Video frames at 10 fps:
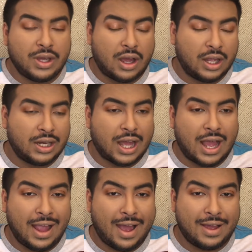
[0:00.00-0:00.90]
on,
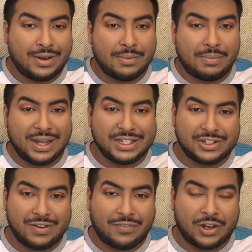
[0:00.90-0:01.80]
I had my
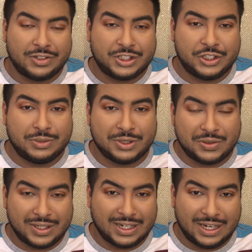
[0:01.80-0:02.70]
Instagram followers choose
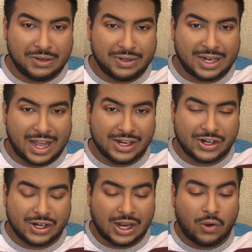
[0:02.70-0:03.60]
between liquid
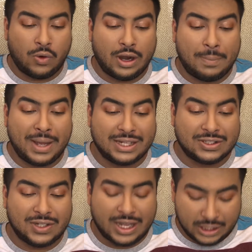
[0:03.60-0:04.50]
liner or a
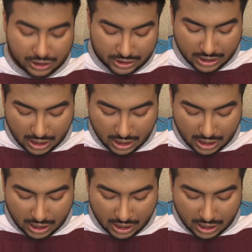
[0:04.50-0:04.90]
pencil liner.